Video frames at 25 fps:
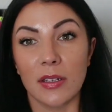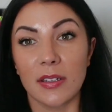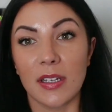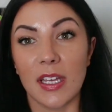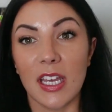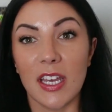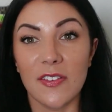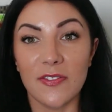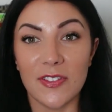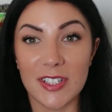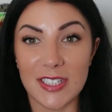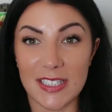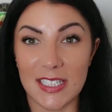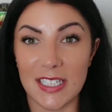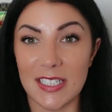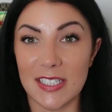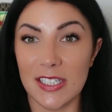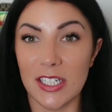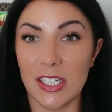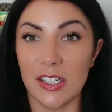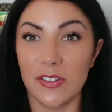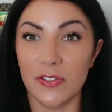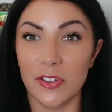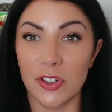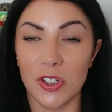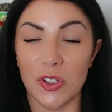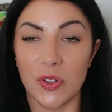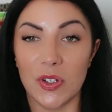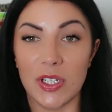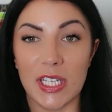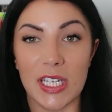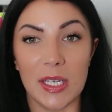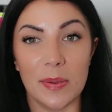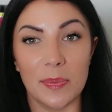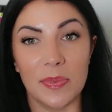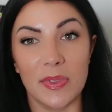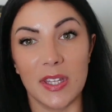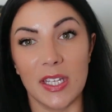If it's easier for you to
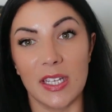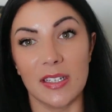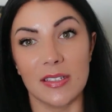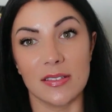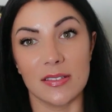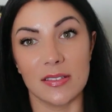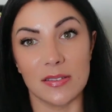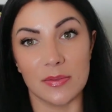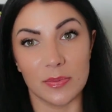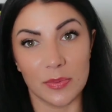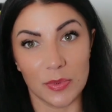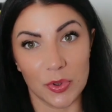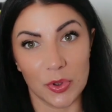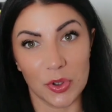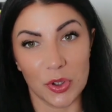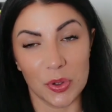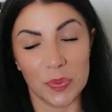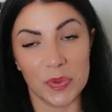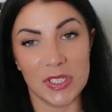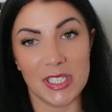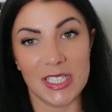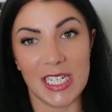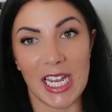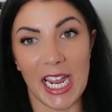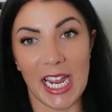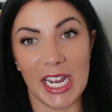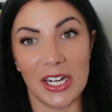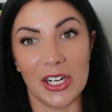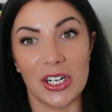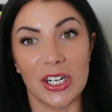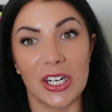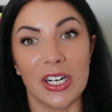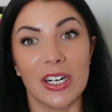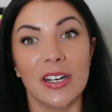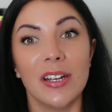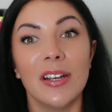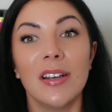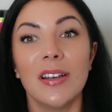keep things grouped
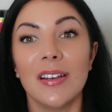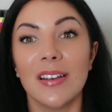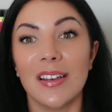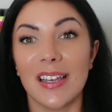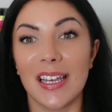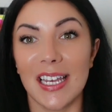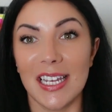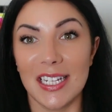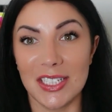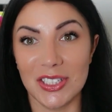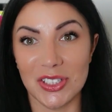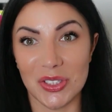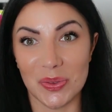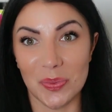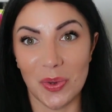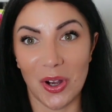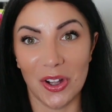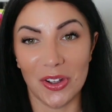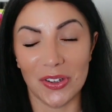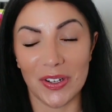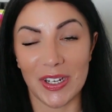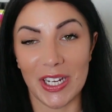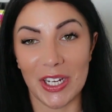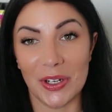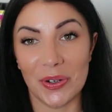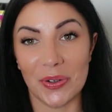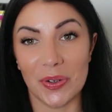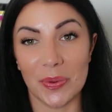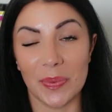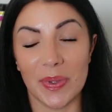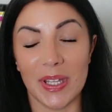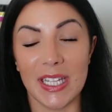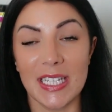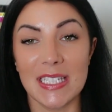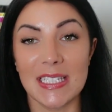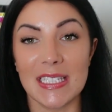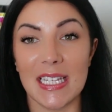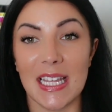tighter in smaller
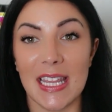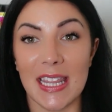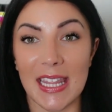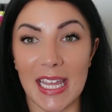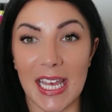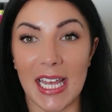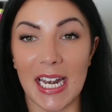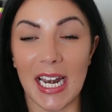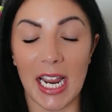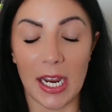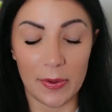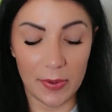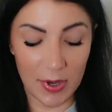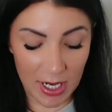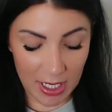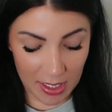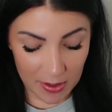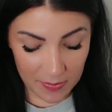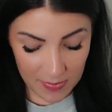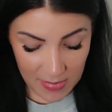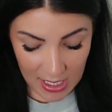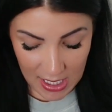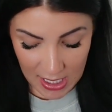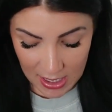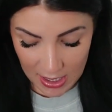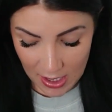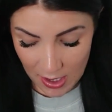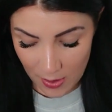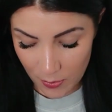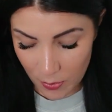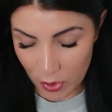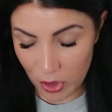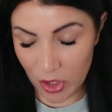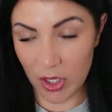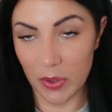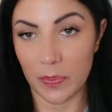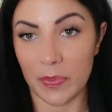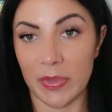increments, then I recommend a
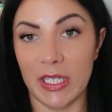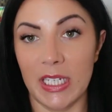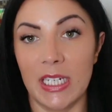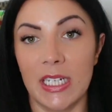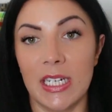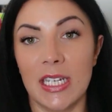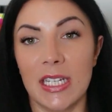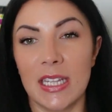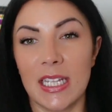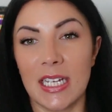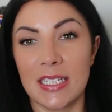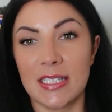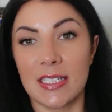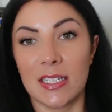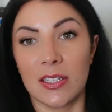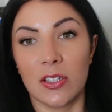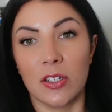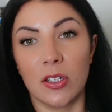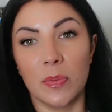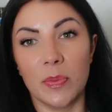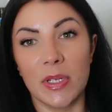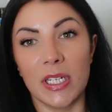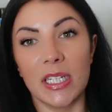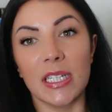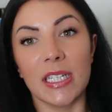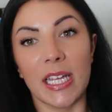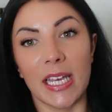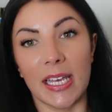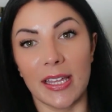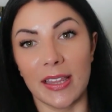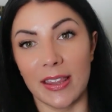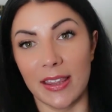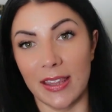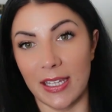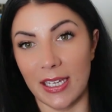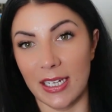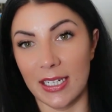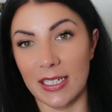book bin that's a little bit like
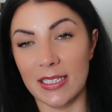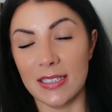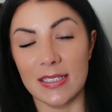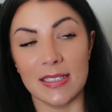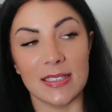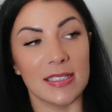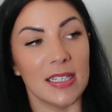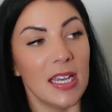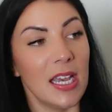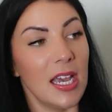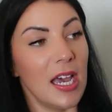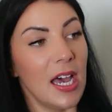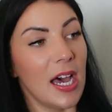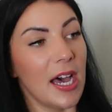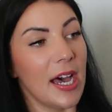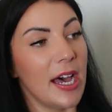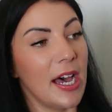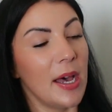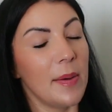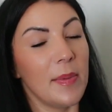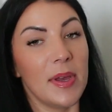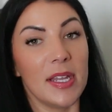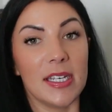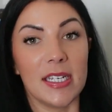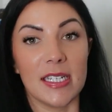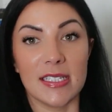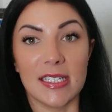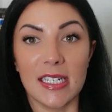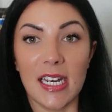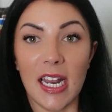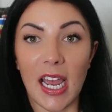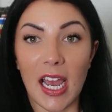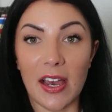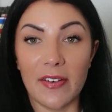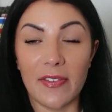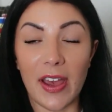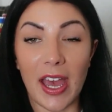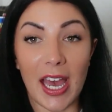this. Um, it doesn't
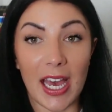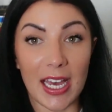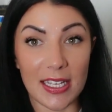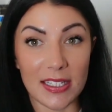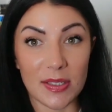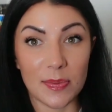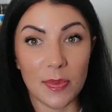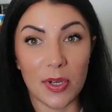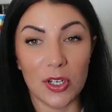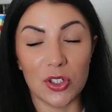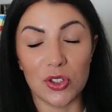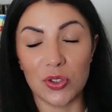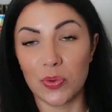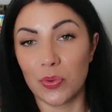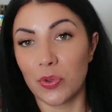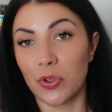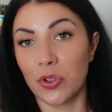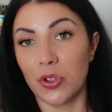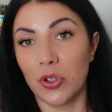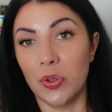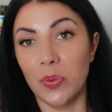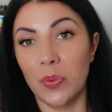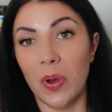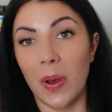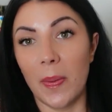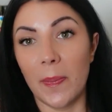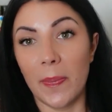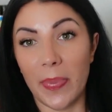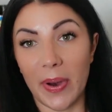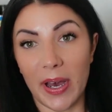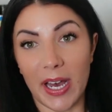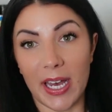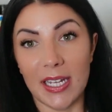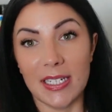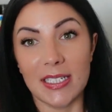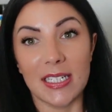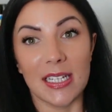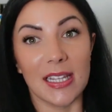have as much room,
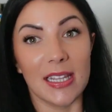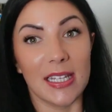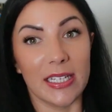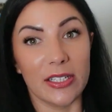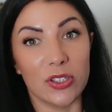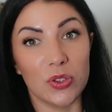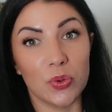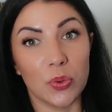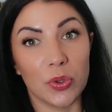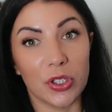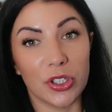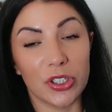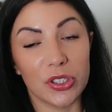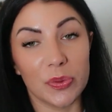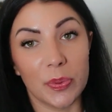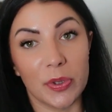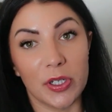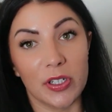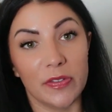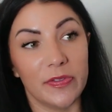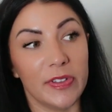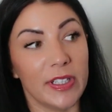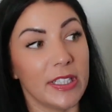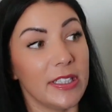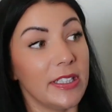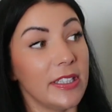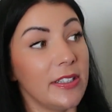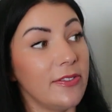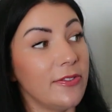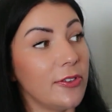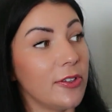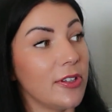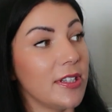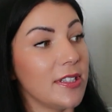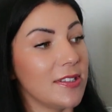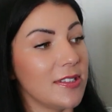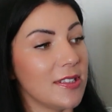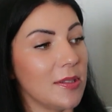but this works perfectly
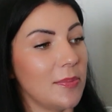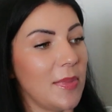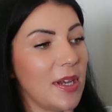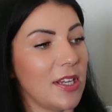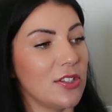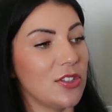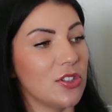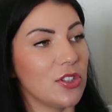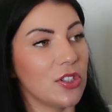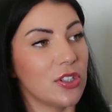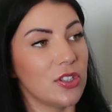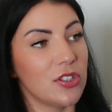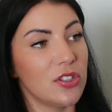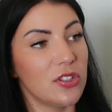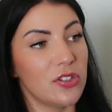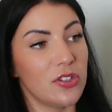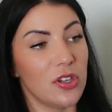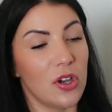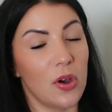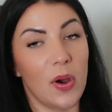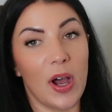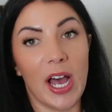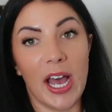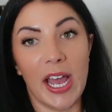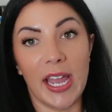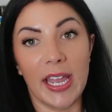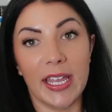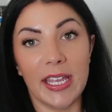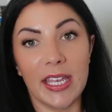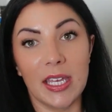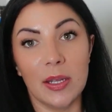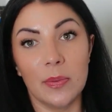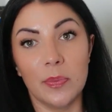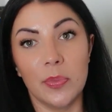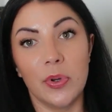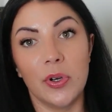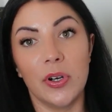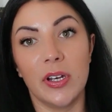for the semester. So I
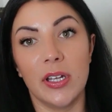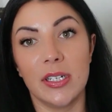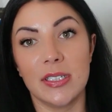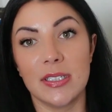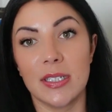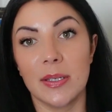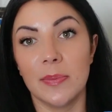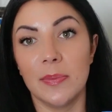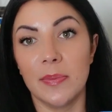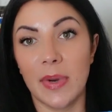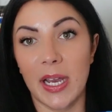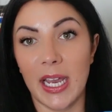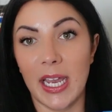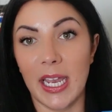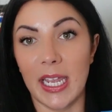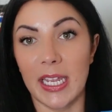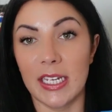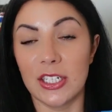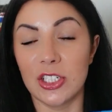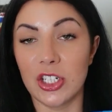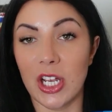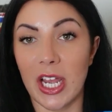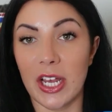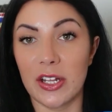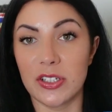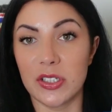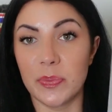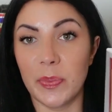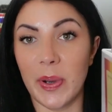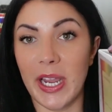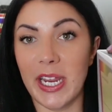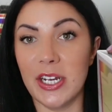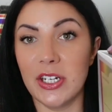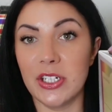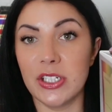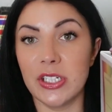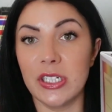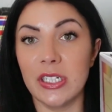can put my child's
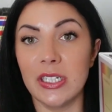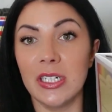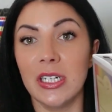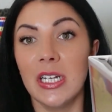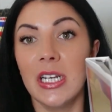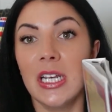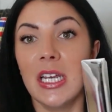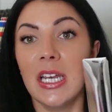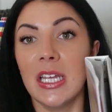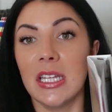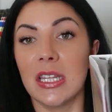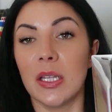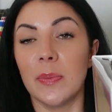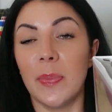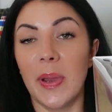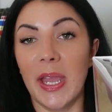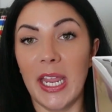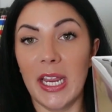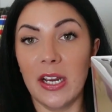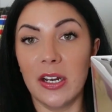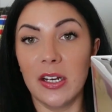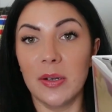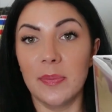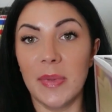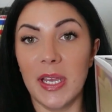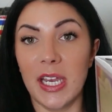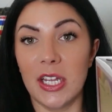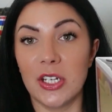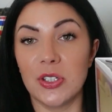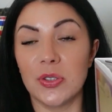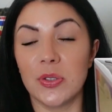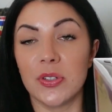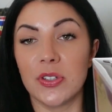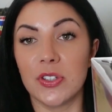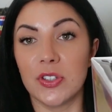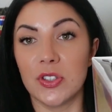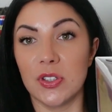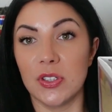binder, the parent
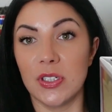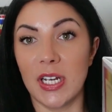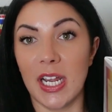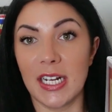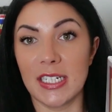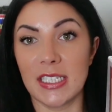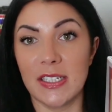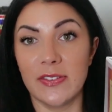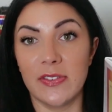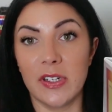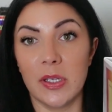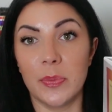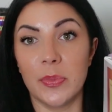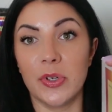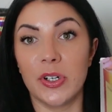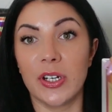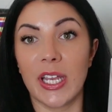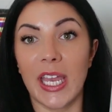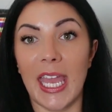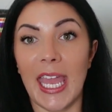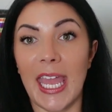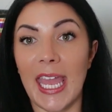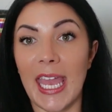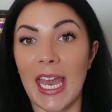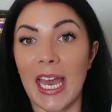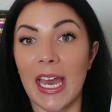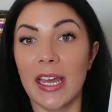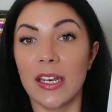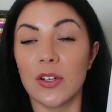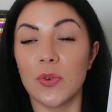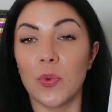manual, the student activity book, and